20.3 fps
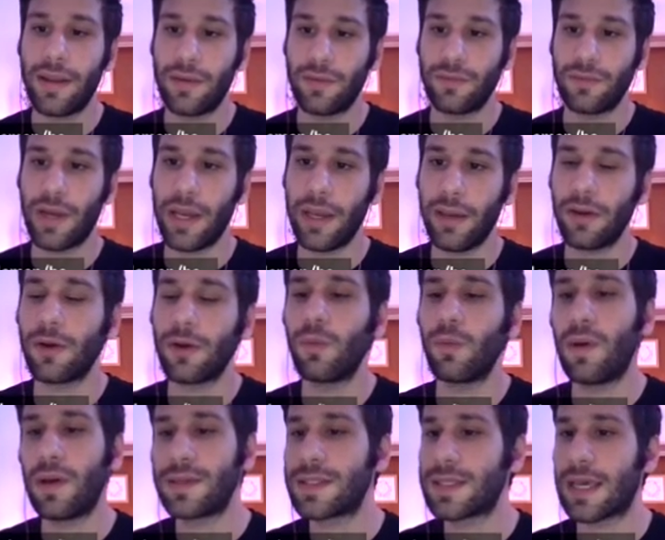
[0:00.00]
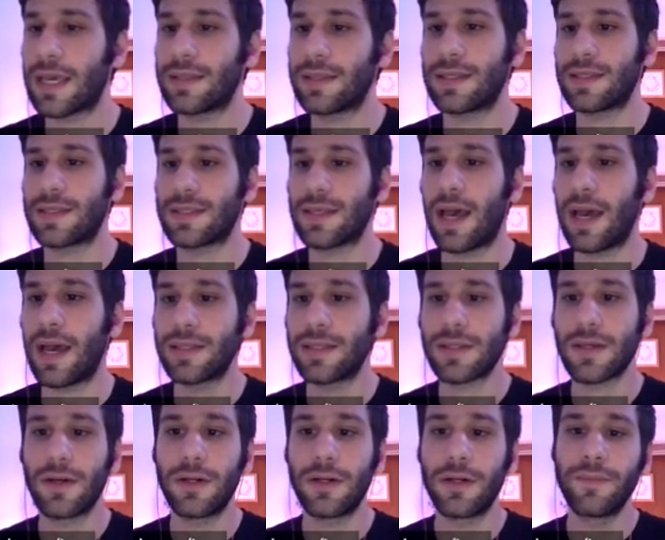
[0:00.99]
and write your 1-sentence
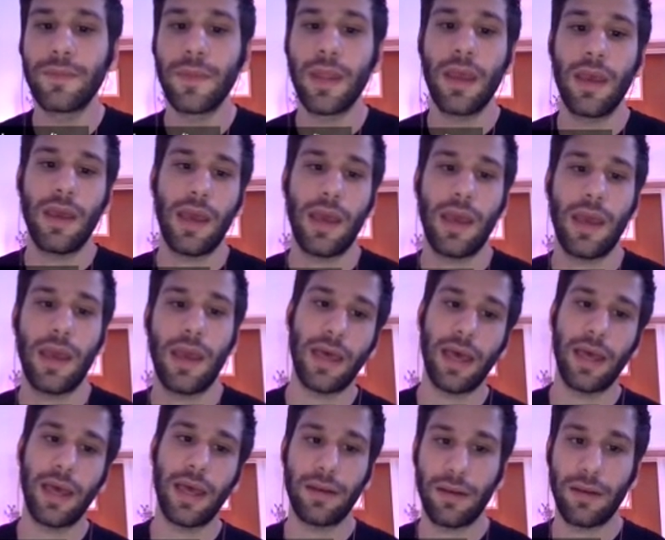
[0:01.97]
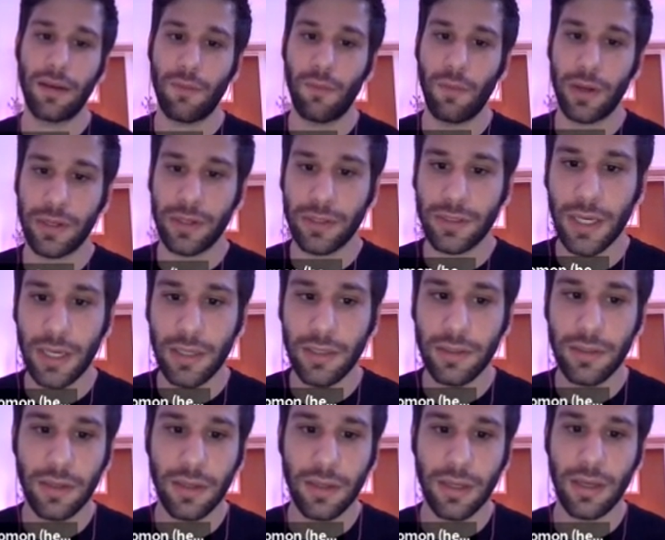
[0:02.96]
science goal. And then when you're
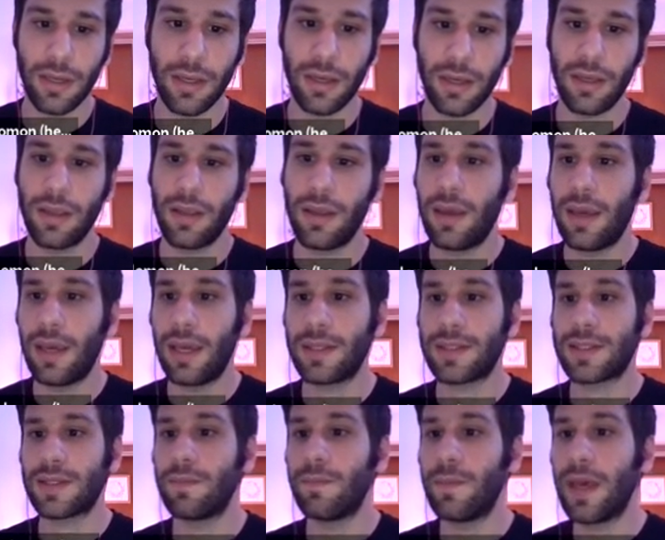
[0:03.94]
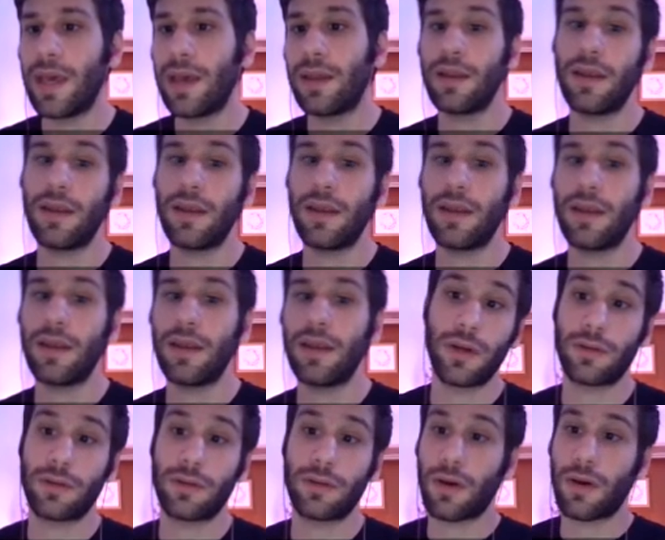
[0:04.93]
done, you're going to hit submit. If you
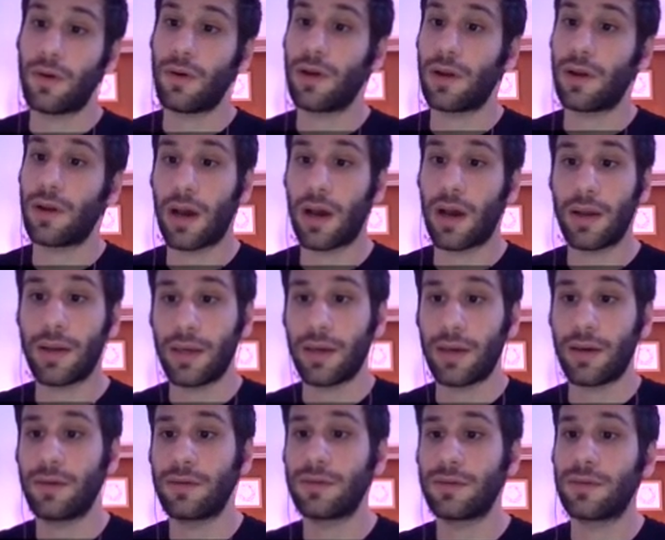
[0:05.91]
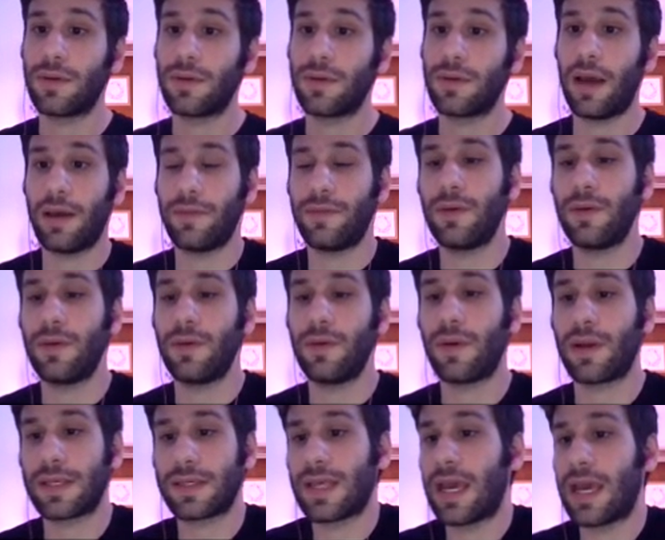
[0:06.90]
want to record audio, if you
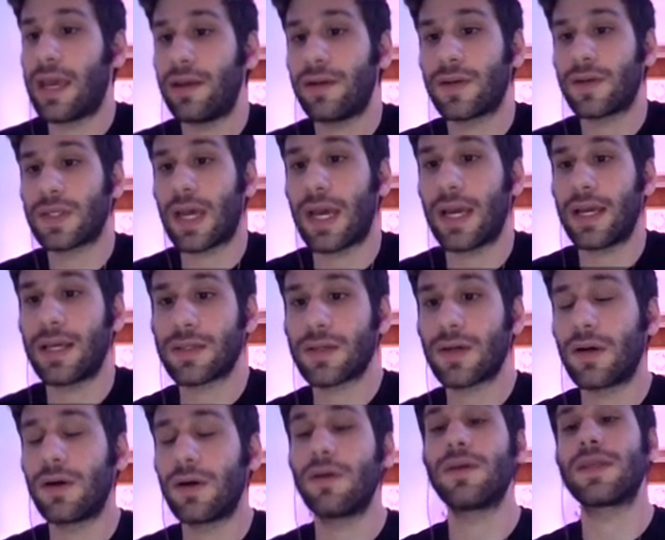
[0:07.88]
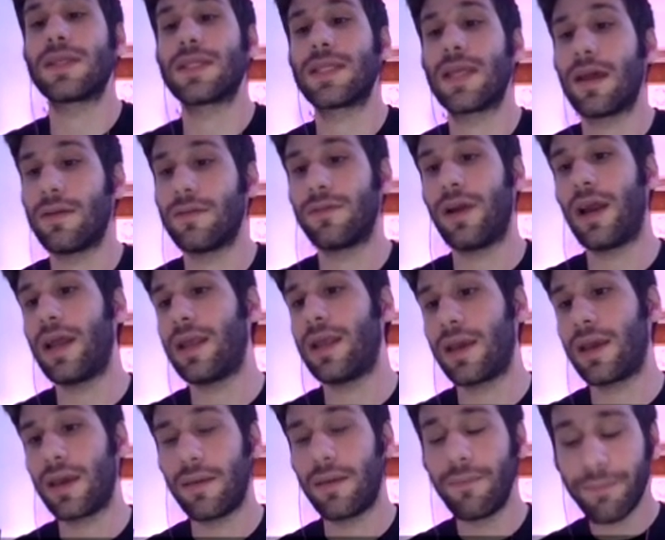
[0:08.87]
want to say your science goal instead of
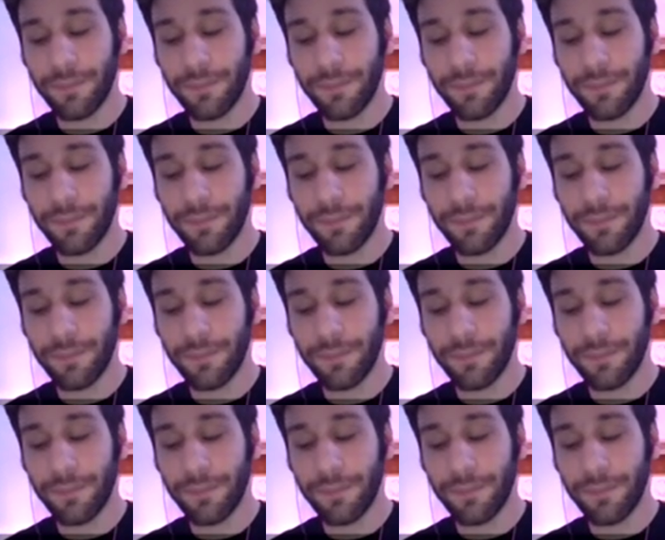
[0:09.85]
writing it,